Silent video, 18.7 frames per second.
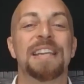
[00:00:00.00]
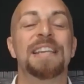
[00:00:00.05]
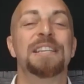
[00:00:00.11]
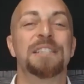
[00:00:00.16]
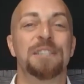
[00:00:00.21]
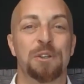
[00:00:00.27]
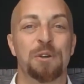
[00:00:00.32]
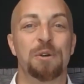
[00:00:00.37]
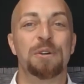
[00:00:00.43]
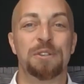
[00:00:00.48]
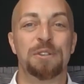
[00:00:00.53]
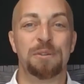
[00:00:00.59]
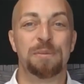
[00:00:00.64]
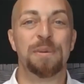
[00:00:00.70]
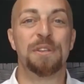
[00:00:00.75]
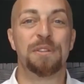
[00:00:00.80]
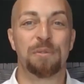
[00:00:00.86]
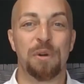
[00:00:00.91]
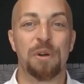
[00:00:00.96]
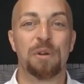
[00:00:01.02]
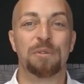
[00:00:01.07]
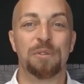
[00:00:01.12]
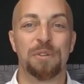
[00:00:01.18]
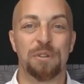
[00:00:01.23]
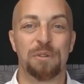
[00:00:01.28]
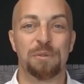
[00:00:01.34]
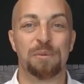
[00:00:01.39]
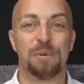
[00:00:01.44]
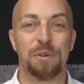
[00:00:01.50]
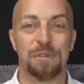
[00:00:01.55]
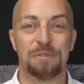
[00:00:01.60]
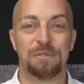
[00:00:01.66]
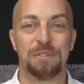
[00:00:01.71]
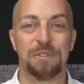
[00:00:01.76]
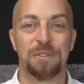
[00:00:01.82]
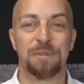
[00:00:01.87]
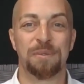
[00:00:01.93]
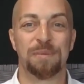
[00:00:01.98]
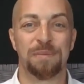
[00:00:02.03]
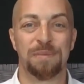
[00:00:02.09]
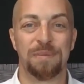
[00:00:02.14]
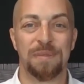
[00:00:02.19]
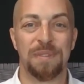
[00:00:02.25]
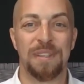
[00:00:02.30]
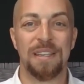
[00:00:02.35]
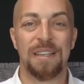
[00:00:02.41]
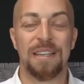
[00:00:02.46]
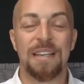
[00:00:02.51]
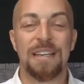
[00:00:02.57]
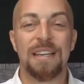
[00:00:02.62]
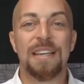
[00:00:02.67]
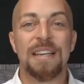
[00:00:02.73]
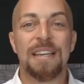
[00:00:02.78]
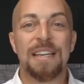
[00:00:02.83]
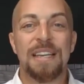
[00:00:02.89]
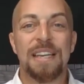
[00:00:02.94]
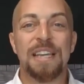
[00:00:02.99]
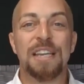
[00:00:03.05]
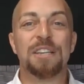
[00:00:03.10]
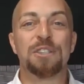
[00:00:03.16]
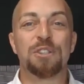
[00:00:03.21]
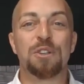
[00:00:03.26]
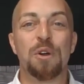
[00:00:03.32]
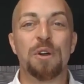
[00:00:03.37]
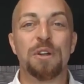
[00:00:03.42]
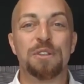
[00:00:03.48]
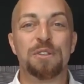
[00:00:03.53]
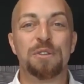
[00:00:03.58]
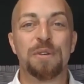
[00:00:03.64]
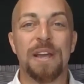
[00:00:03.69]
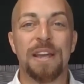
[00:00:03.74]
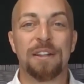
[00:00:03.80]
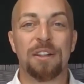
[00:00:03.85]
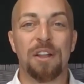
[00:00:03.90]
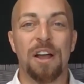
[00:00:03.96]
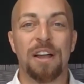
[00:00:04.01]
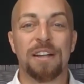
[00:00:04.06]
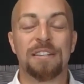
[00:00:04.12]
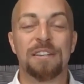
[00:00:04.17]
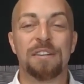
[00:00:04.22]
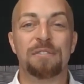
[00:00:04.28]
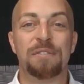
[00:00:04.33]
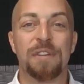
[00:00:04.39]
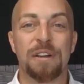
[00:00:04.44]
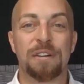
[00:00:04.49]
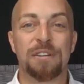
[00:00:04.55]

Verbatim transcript: He is going to be thrown to the wolves. He is going to get locked in a